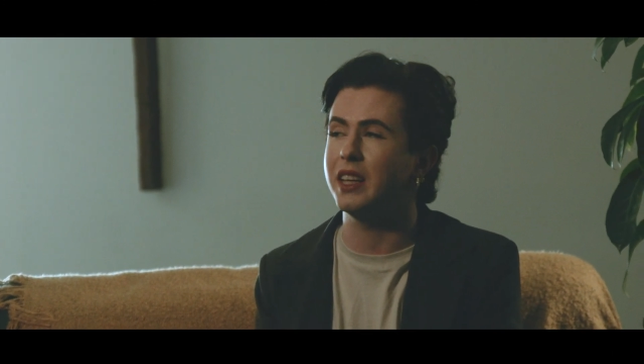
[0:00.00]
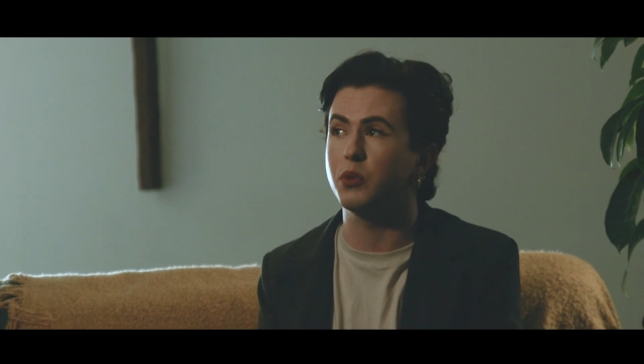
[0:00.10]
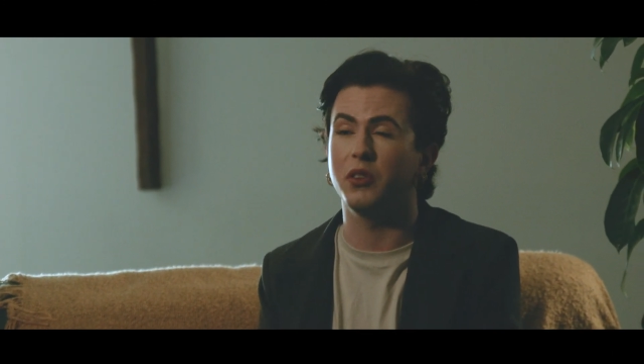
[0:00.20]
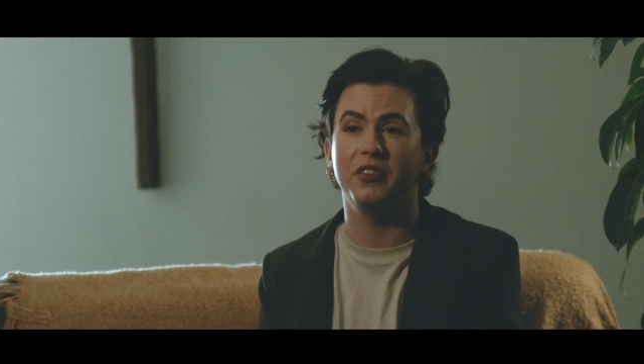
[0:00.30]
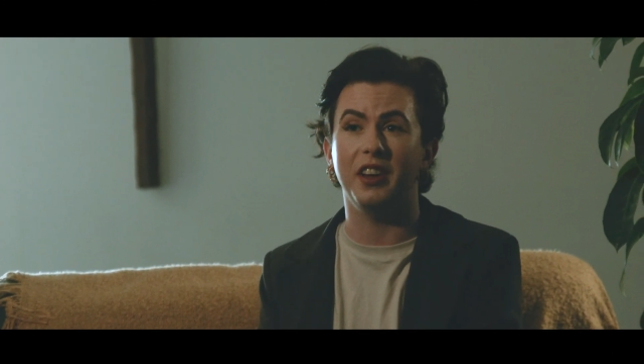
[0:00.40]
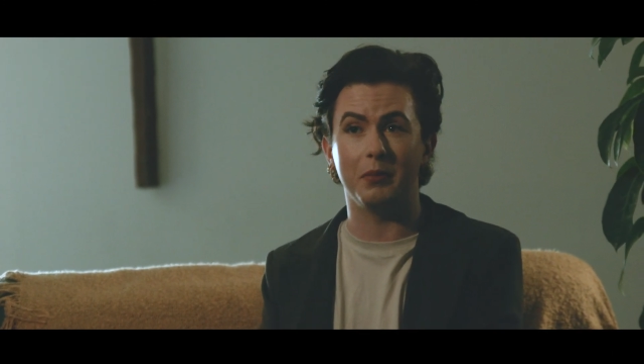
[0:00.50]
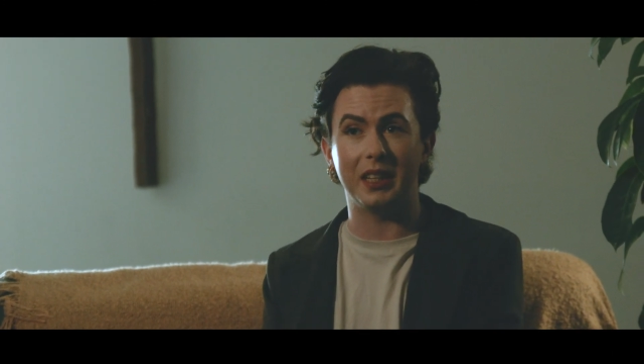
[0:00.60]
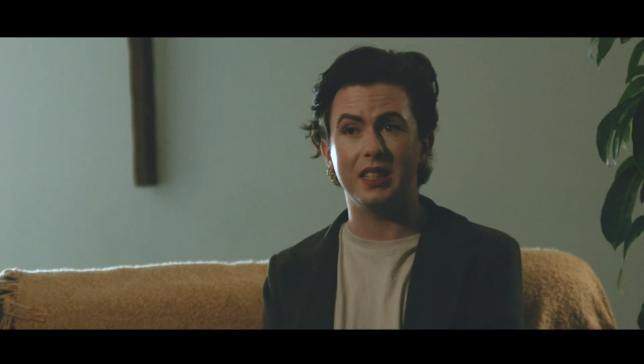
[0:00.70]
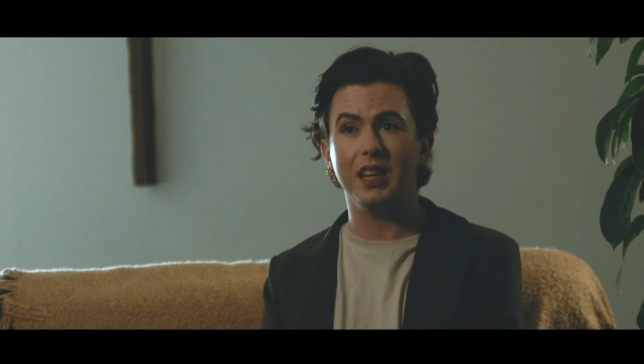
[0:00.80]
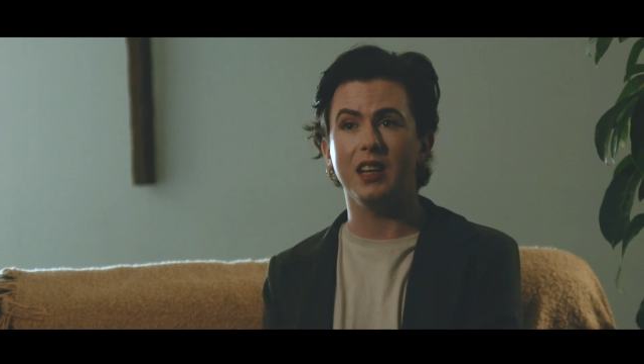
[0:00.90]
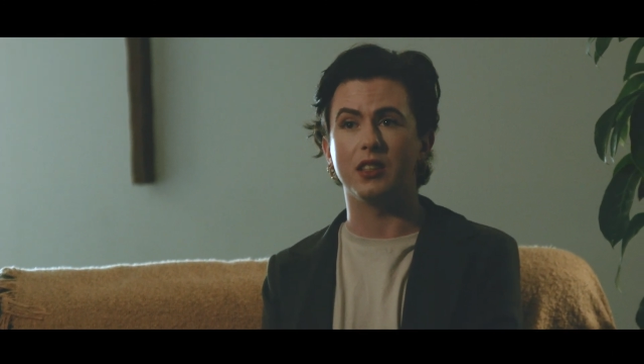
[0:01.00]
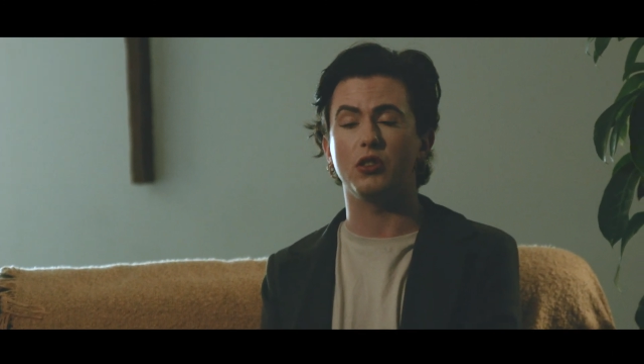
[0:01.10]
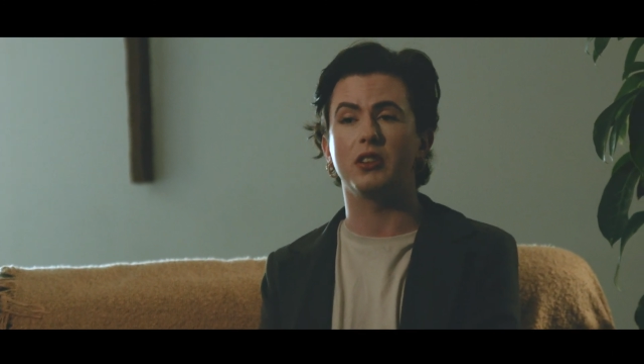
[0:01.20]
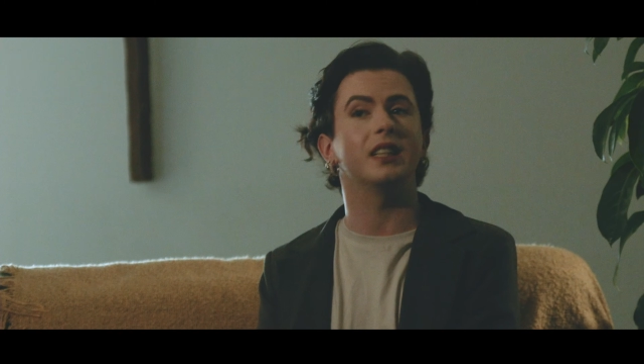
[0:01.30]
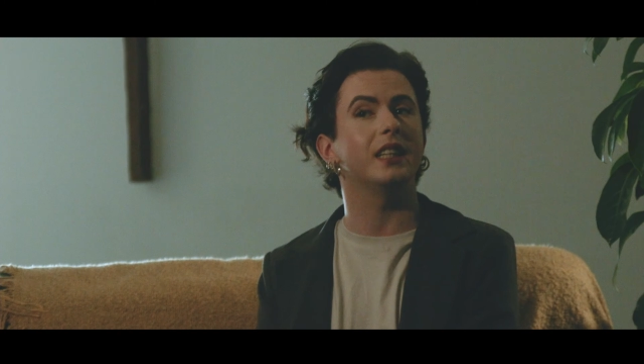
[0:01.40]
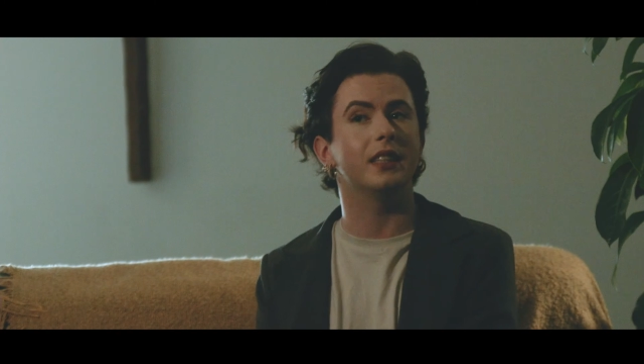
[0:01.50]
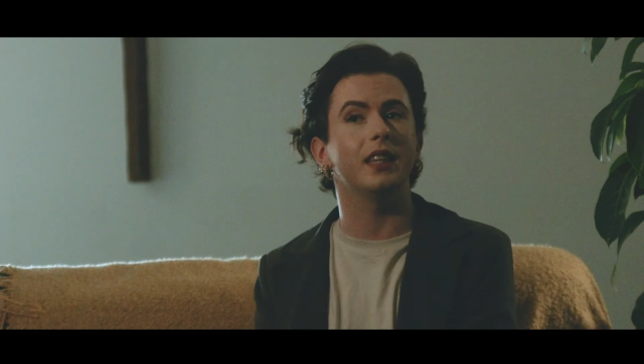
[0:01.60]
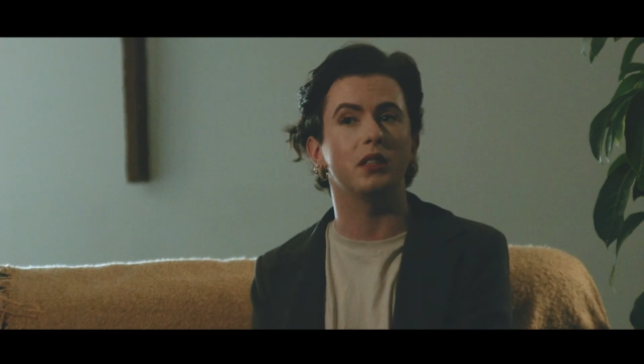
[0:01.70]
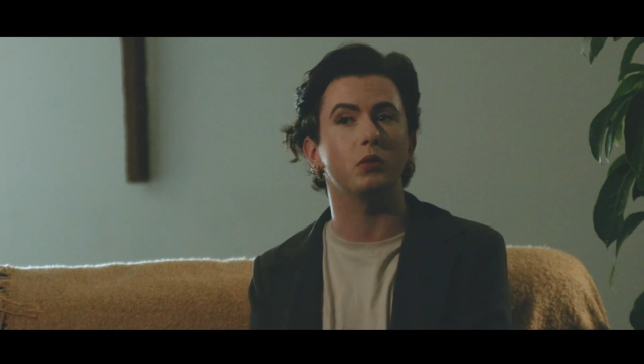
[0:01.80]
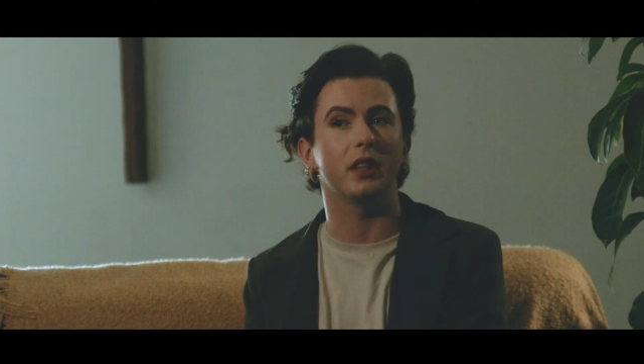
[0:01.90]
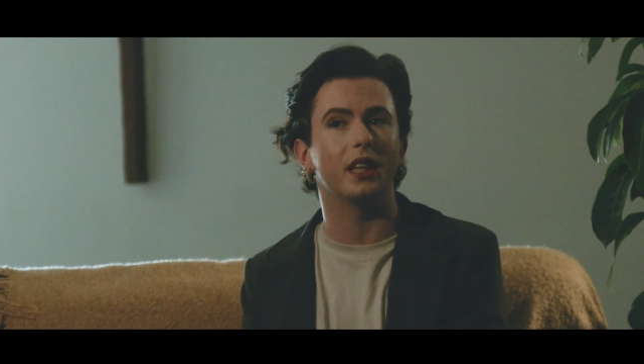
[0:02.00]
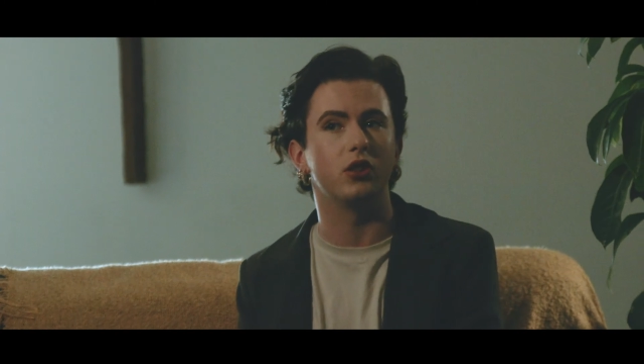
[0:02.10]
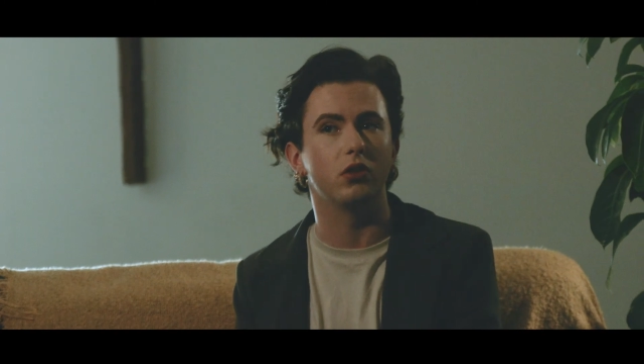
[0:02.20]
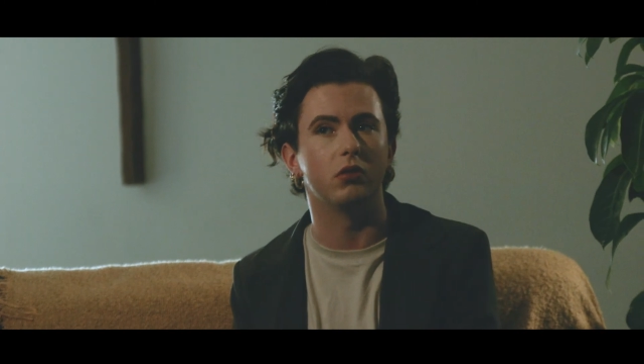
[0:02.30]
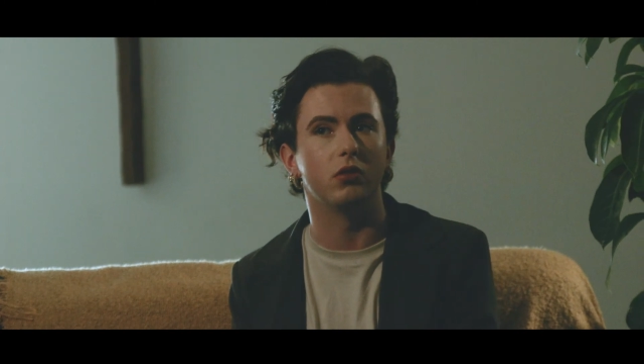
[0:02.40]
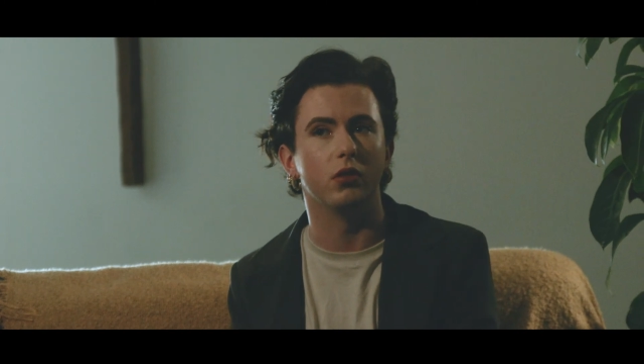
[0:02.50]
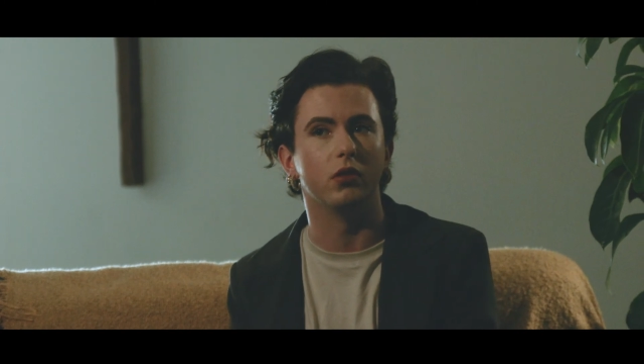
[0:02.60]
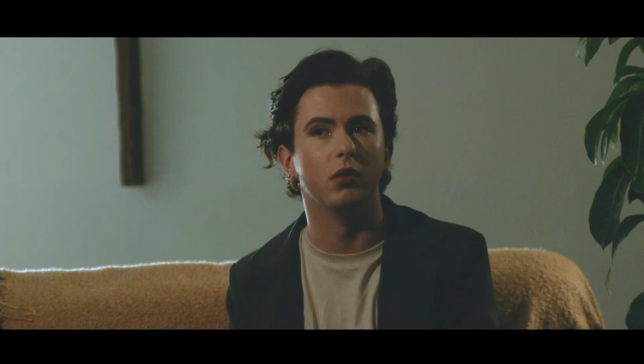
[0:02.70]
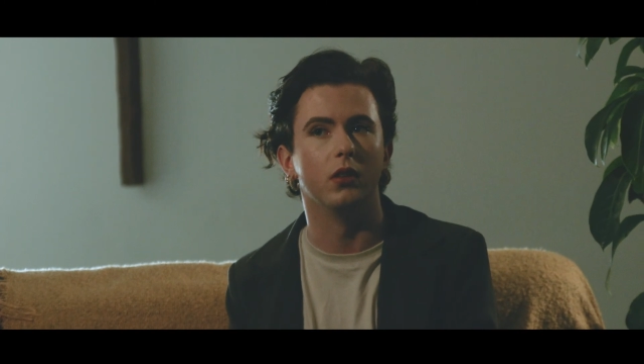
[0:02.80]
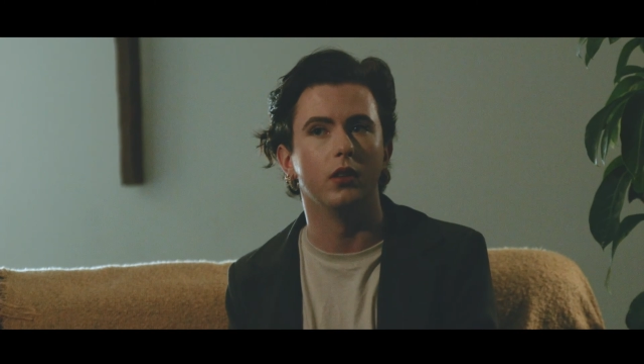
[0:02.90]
That's what family does, or at least that's what they should do.